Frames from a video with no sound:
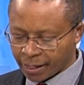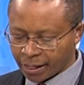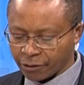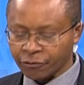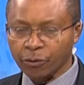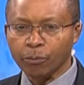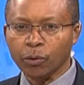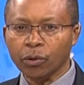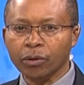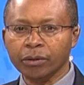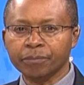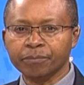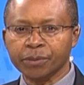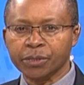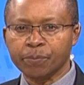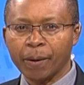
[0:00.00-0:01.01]
Now, for more
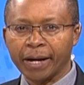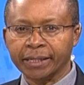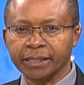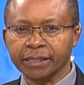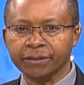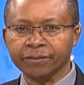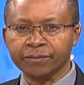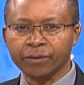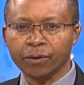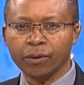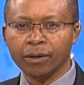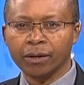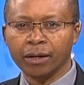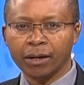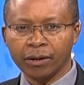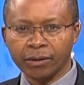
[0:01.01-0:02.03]
perspective
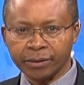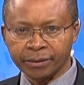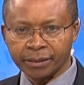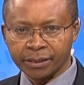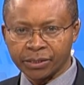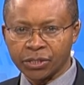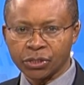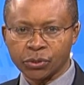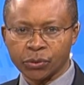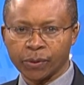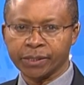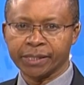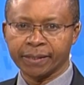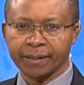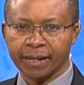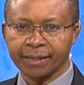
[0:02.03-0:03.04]
on the
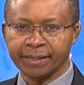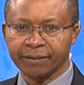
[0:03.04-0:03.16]
situation there,